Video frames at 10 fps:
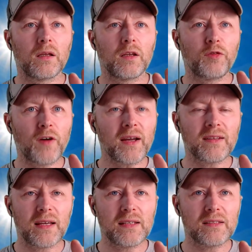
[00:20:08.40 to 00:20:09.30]
The
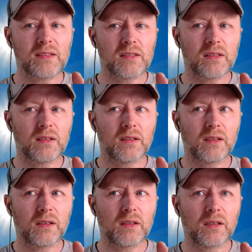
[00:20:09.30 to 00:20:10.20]
fact is,
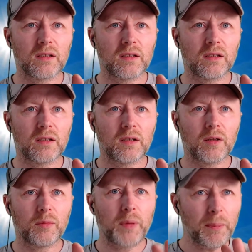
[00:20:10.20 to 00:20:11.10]

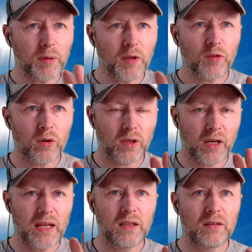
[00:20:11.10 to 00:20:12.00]
people have got
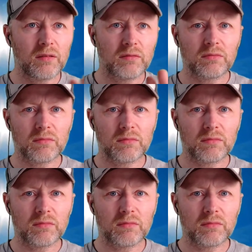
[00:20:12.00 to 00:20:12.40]
their own